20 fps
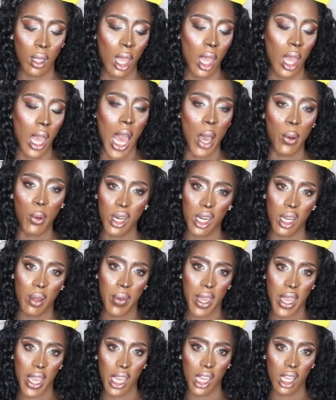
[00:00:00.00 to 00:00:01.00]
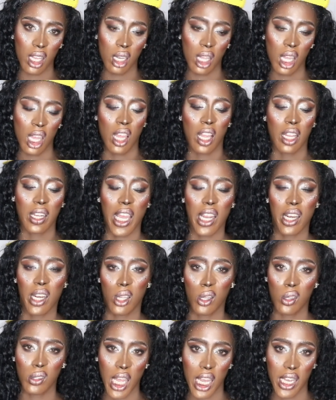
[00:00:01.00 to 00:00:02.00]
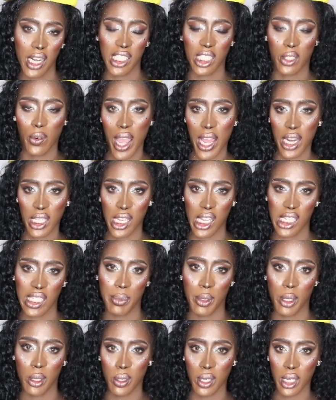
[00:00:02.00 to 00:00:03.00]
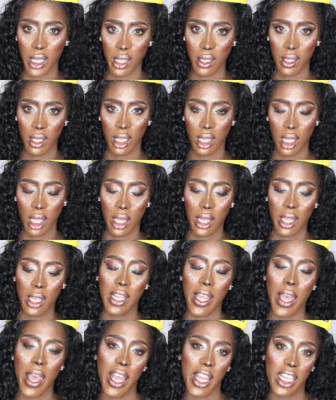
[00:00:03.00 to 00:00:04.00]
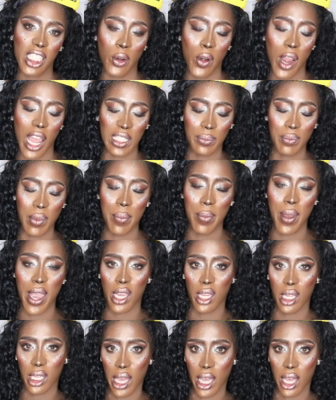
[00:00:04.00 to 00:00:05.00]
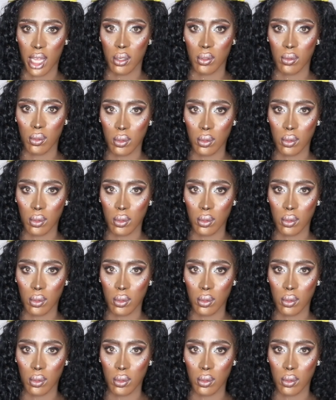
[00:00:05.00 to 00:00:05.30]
I want a man that knows how to scratch his booty and scratch my bank account.